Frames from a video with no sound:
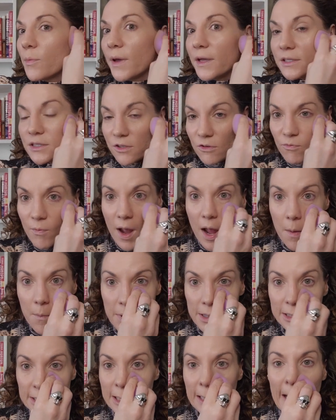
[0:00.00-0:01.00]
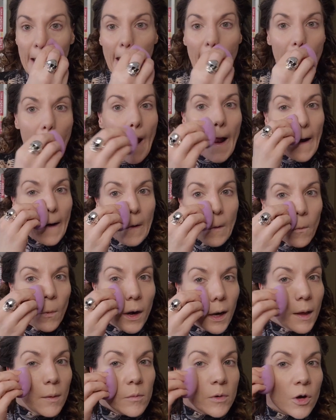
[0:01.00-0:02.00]
to the best of my ability and
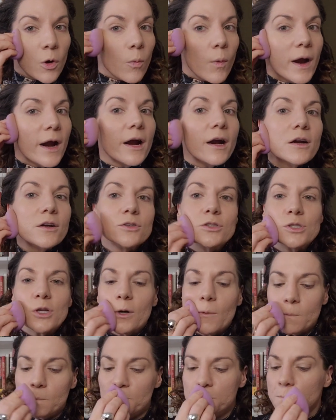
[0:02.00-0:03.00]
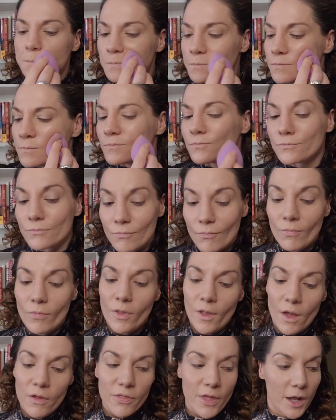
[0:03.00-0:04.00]
what I'm gonna wear. So
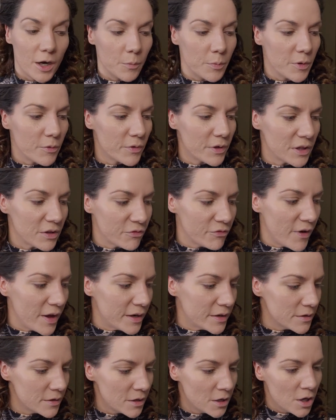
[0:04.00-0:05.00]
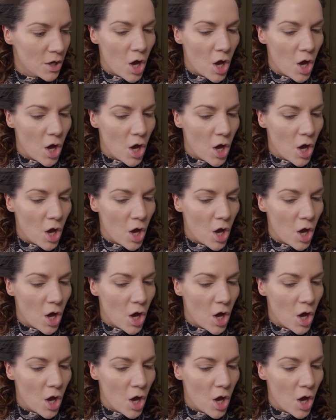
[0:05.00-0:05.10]
that'll be really fun.